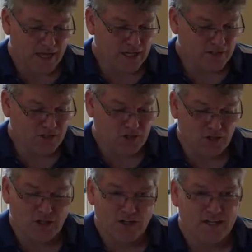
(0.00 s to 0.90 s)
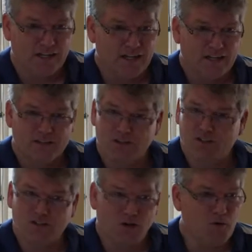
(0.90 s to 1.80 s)
It's good.
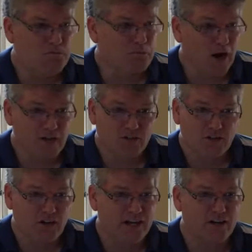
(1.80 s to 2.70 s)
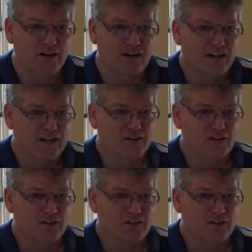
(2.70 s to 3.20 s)
There's no pressure here.